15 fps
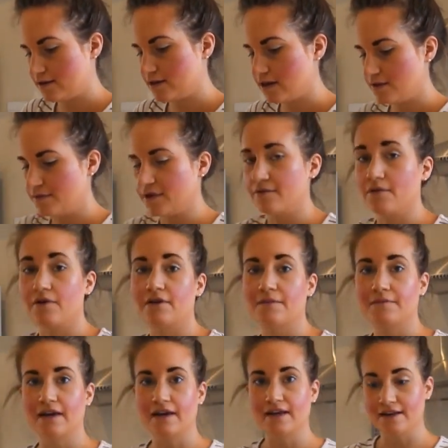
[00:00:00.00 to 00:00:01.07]
take my rolling
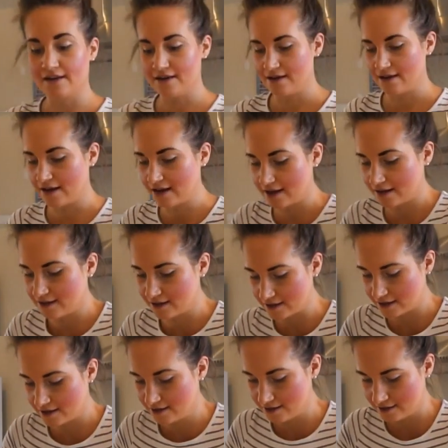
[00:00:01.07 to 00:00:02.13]
pin
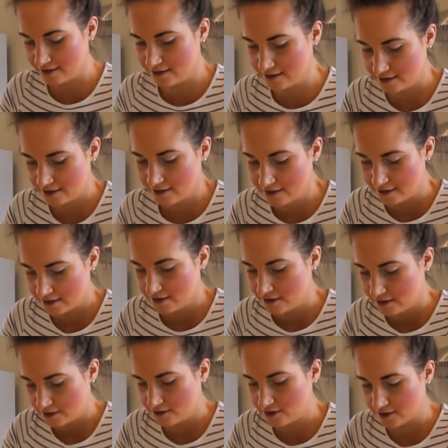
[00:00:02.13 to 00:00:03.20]
and
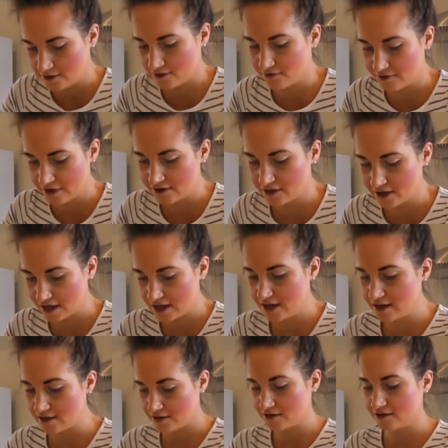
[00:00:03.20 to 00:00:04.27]
just
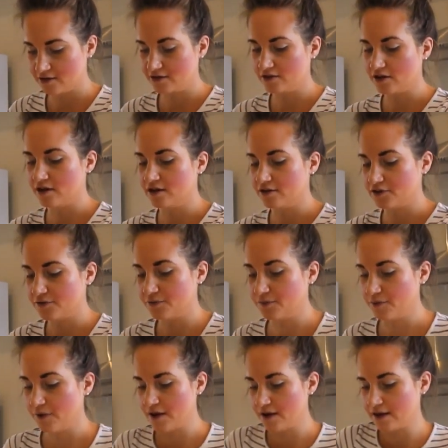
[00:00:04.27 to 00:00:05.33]
gradually start
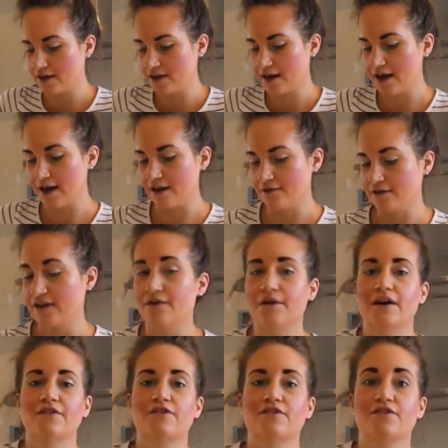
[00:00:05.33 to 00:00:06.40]
working it out. Now
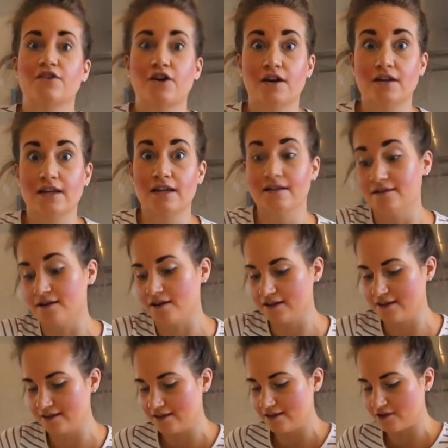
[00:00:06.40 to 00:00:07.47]
I just turn it
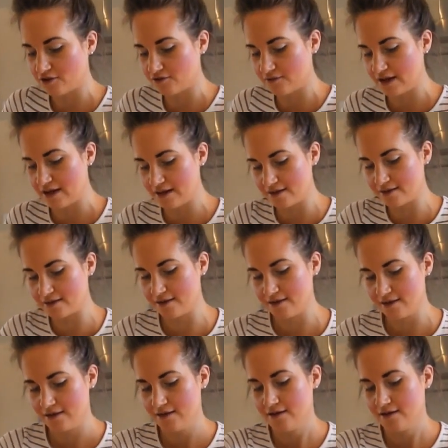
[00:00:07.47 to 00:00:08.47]
90 degrees